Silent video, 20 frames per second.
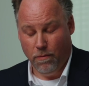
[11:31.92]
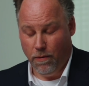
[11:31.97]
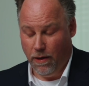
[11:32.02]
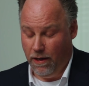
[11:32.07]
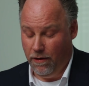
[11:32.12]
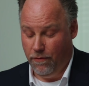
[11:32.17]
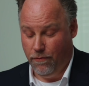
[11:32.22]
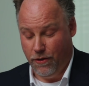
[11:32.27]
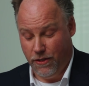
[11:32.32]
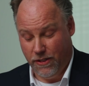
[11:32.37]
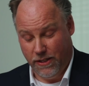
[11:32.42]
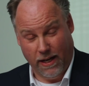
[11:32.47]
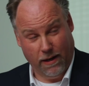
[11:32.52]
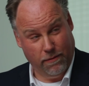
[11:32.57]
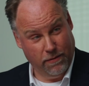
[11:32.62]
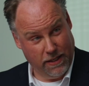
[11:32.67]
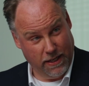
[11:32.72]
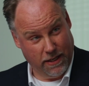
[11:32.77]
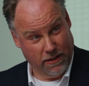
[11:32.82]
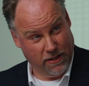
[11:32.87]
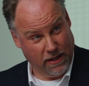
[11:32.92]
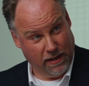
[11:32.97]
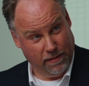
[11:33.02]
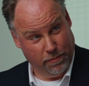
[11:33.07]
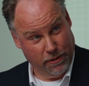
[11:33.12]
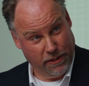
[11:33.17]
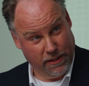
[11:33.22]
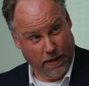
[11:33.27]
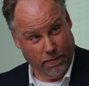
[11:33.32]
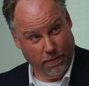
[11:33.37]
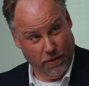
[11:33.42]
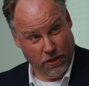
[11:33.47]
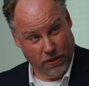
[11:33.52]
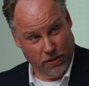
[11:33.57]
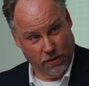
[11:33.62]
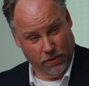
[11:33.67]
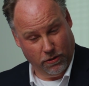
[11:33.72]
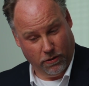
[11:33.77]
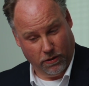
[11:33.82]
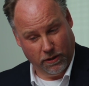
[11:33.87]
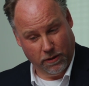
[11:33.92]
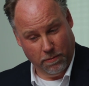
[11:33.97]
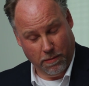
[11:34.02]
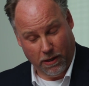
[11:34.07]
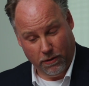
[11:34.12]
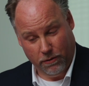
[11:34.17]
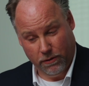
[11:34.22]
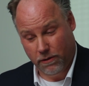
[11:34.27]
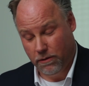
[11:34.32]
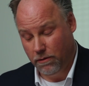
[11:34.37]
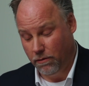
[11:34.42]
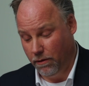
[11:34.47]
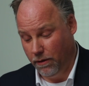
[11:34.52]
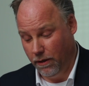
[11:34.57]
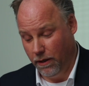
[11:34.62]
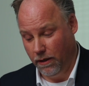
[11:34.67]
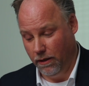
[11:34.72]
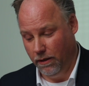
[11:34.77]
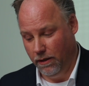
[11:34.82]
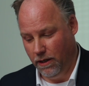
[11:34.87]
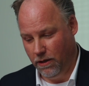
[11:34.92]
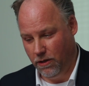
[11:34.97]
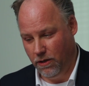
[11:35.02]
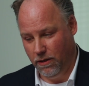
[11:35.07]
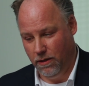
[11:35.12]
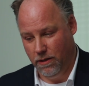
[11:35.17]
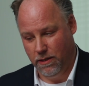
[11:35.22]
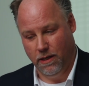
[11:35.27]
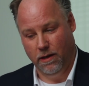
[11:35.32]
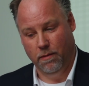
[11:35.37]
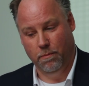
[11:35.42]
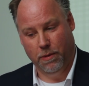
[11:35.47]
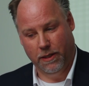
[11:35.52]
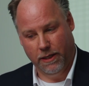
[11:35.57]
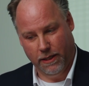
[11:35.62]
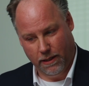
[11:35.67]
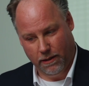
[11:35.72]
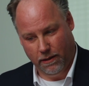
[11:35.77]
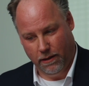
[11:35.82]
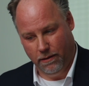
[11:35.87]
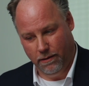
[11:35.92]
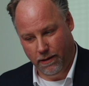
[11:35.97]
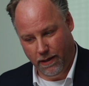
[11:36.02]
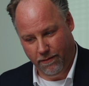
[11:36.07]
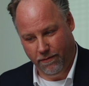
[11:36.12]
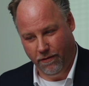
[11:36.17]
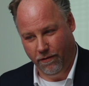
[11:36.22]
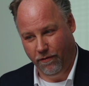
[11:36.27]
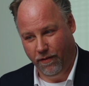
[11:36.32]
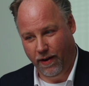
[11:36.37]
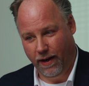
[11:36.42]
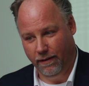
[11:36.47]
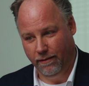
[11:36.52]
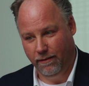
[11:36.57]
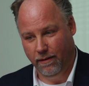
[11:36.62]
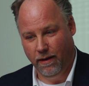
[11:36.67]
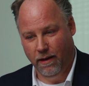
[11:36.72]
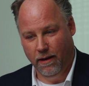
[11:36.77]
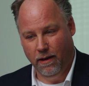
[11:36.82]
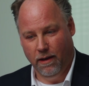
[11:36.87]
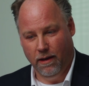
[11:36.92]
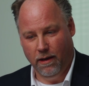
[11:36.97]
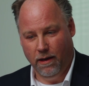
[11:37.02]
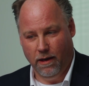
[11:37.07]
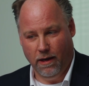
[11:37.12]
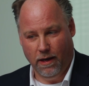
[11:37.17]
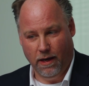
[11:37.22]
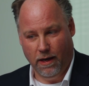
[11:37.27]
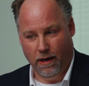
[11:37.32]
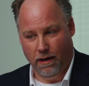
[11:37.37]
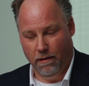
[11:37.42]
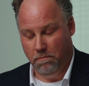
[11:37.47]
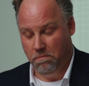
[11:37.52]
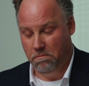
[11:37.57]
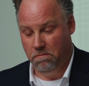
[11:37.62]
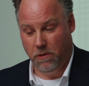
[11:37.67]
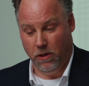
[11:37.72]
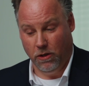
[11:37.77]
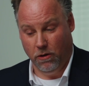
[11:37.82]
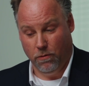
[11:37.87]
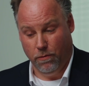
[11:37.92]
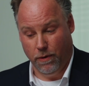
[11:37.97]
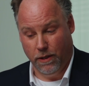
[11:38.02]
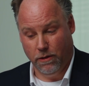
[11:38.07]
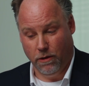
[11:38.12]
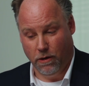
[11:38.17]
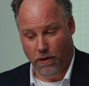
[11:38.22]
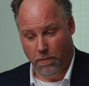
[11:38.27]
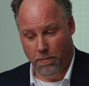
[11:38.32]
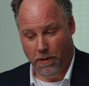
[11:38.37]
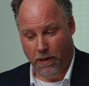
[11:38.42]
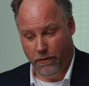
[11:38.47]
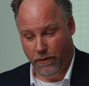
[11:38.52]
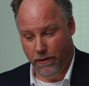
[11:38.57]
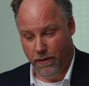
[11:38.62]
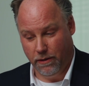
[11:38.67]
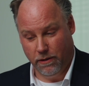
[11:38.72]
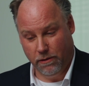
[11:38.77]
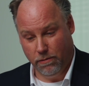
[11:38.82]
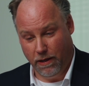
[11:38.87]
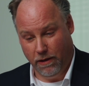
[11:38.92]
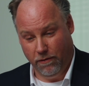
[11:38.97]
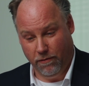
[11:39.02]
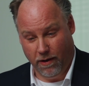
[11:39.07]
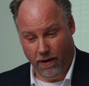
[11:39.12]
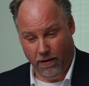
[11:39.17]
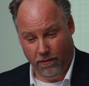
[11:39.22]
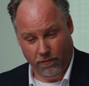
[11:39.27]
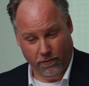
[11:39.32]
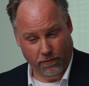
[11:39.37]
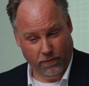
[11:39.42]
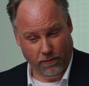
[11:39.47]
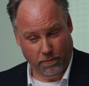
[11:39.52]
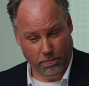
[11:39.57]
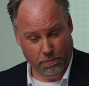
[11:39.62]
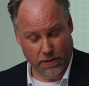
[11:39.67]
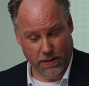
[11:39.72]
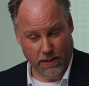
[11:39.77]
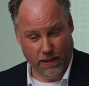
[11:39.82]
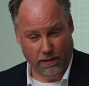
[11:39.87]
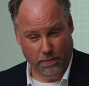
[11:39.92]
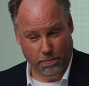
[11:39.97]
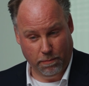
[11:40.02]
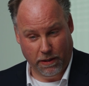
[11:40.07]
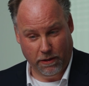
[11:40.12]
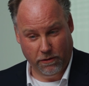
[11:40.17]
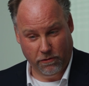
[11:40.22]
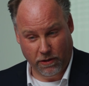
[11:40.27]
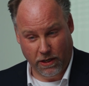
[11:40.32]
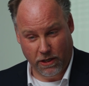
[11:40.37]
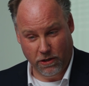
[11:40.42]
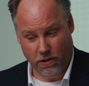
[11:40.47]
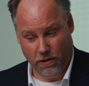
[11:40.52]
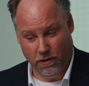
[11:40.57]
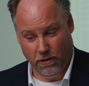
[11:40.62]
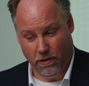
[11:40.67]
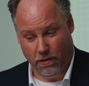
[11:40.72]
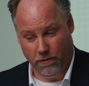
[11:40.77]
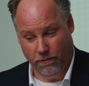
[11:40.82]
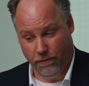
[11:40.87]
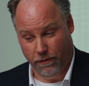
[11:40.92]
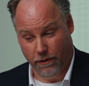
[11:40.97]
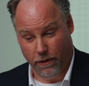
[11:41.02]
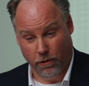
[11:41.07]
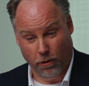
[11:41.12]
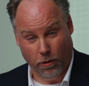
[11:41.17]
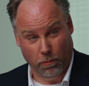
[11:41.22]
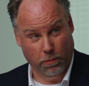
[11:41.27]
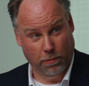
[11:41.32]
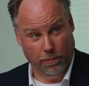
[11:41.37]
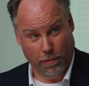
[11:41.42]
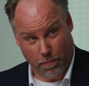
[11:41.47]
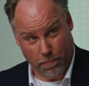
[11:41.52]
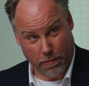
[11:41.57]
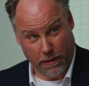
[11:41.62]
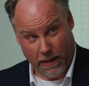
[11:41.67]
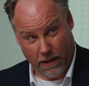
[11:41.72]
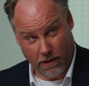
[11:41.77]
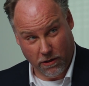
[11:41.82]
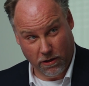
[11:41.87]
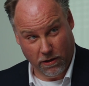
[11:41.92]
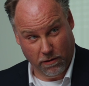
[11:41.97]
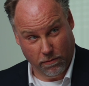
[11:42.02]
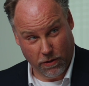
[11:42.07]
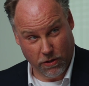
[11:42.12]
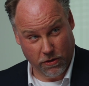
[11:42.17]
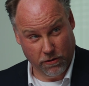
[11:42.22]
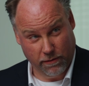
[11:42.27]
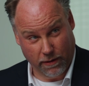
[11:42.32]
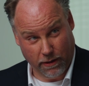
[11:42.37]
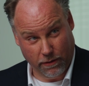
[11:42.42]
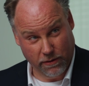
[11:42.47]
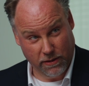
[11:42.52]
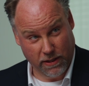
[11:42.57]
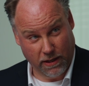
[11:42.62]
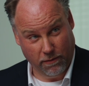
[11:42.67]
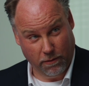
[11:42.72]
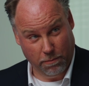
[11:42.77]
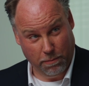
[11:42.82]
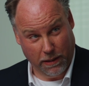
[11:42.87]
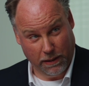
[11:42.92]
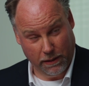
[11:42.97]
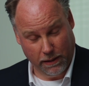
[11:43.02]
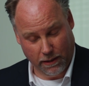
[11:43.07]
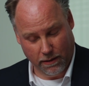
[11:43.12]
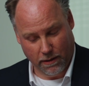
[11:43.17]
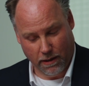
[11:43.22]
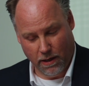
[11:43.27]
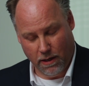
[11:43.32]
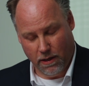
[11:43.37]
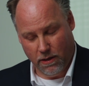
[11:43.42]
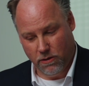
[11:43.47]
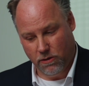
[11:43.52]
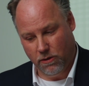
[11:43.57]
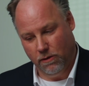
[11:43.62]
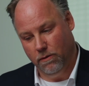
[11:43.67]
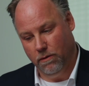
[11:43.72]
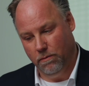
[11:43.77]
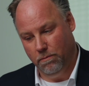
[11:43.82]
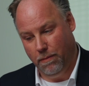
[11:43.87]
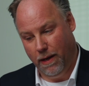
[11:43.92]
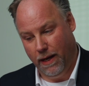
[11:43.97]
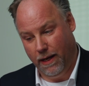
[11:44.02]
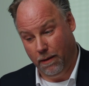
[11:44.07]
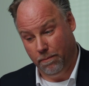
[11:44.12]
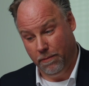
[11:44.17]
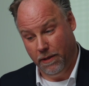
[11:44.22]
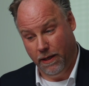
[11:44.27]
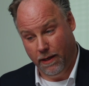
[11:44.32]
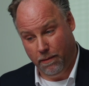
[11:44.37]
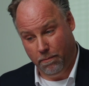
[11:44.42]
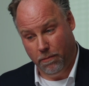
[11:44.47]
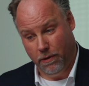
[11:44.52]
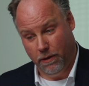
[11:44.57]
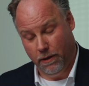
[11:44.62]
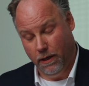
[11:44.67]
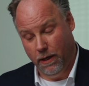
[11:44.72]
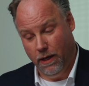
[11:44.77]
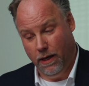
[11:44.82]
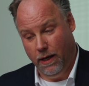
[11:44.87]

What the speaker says: Well, if we stay with the examples that we just talked about, chronic conditions, and in particular liver fat, you know, we talk about a 25% penetration of the global population, which is around 7 billion. So make up the number.